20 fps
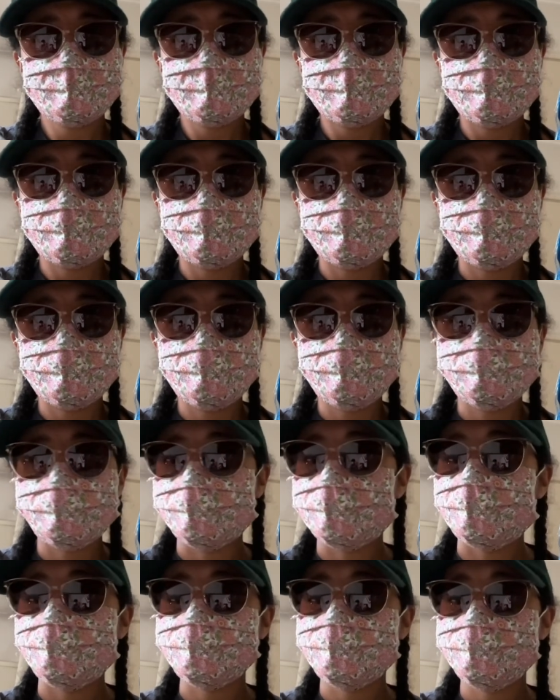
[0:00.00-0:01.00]
but it
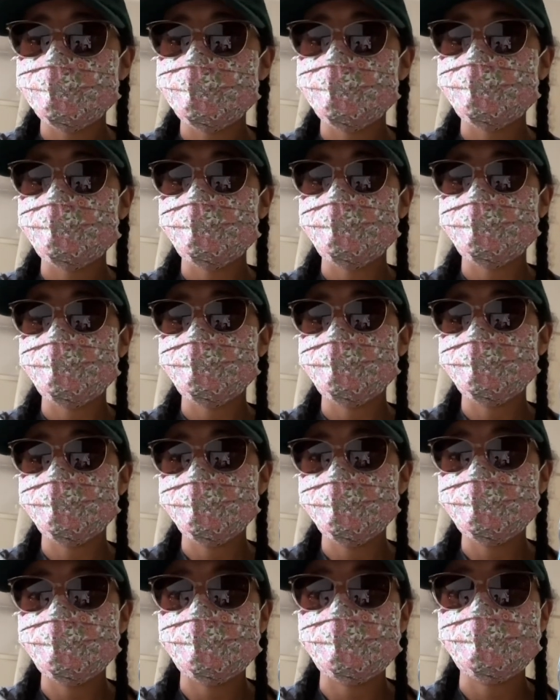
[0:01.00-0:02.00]
hasn't been available in the
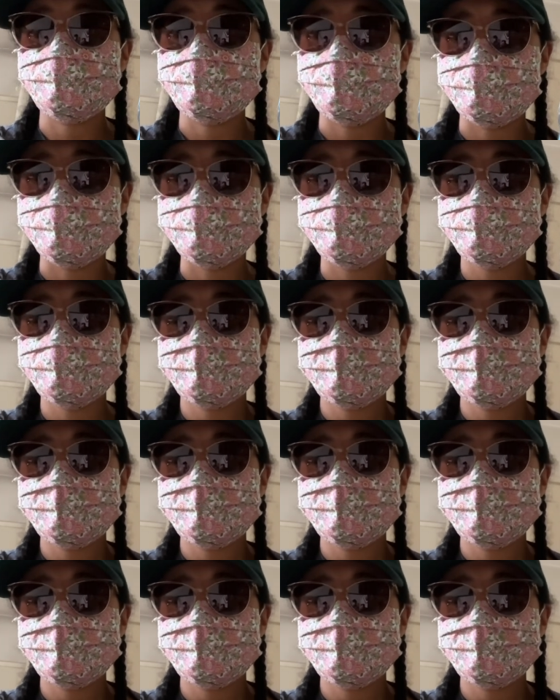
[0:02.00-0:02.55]
UK yet.